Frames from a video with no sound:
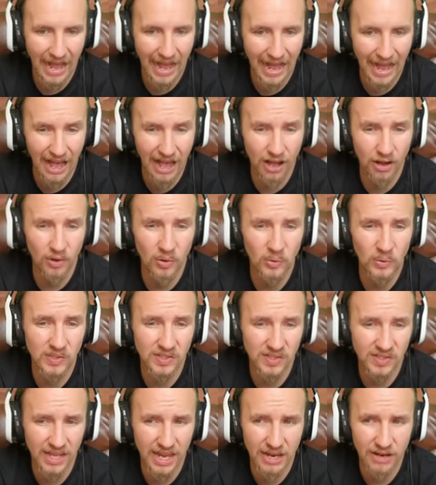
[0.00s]
how
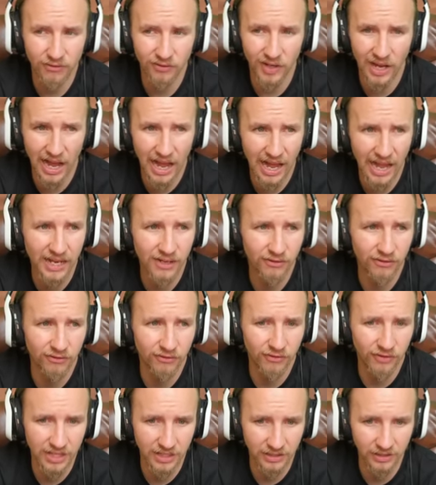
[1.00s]
safe I
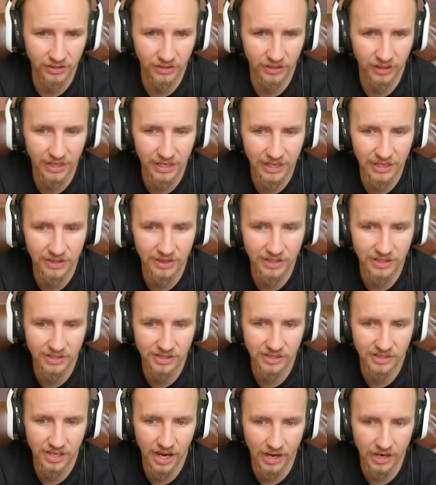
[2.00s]
feel in this
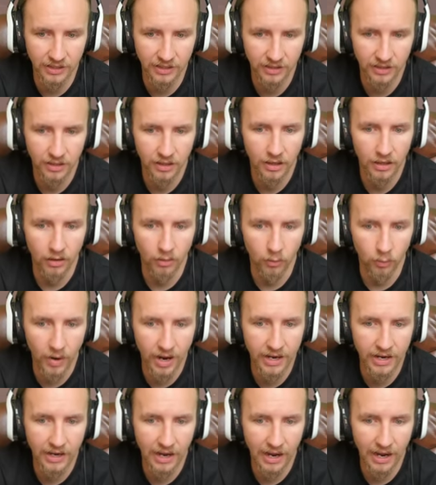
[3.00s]
tank
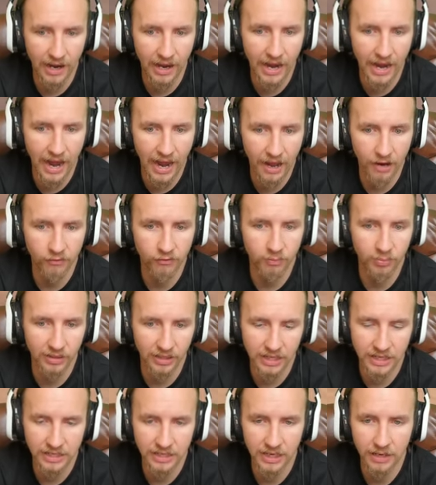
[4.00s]
when I have
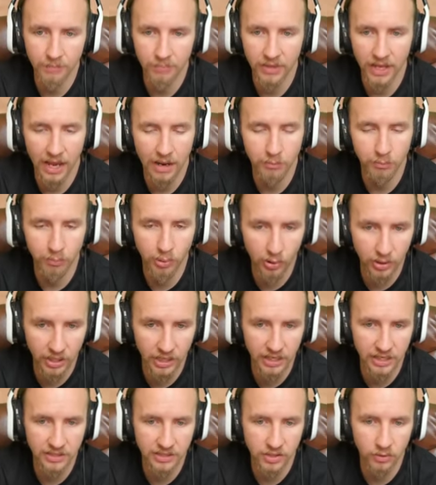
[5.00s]
played it and put it
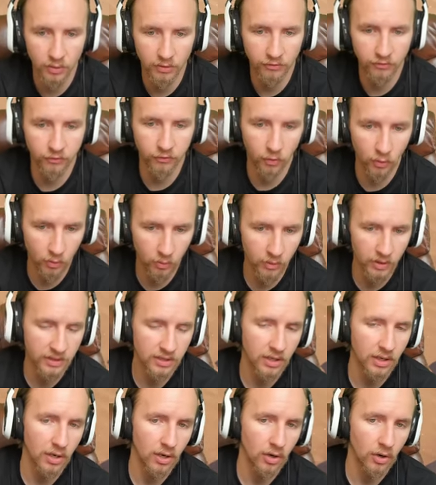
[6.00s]
into a forward
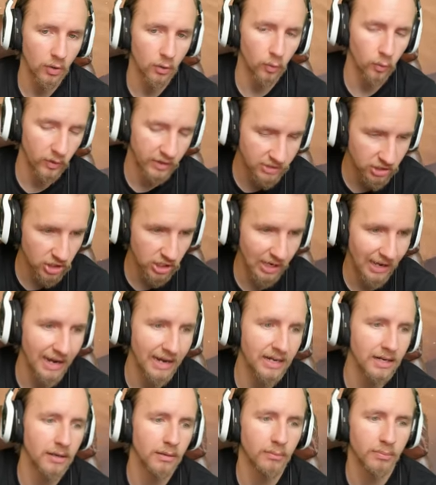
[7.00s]

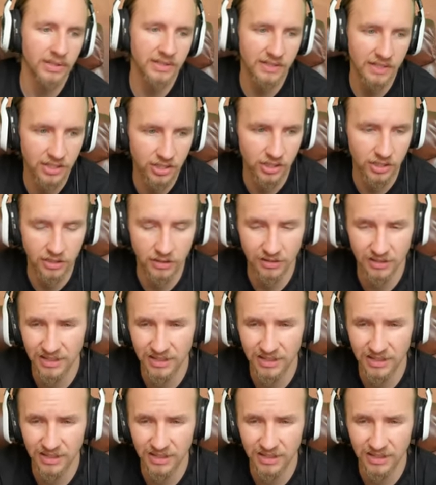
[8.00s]
ridgeline position.